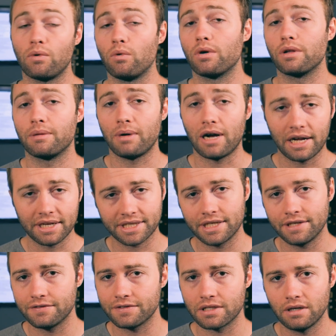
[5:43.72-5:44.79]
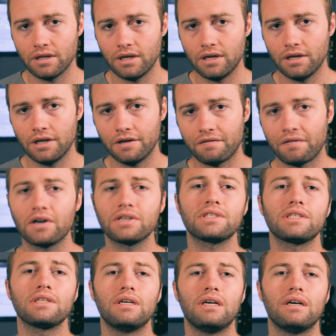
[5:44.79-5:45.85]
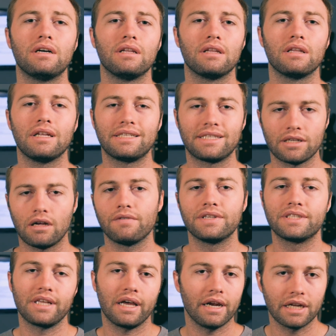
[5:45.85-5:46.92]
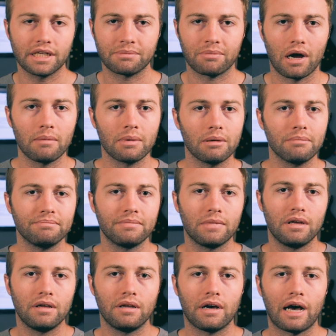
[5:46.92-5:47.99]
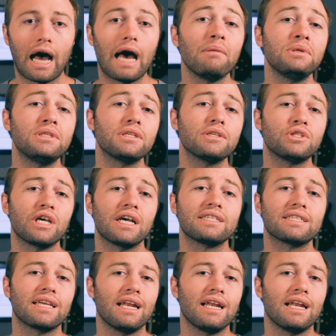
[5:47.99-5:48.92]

for the positives. First, let's solve the steadiness problem. I would suggest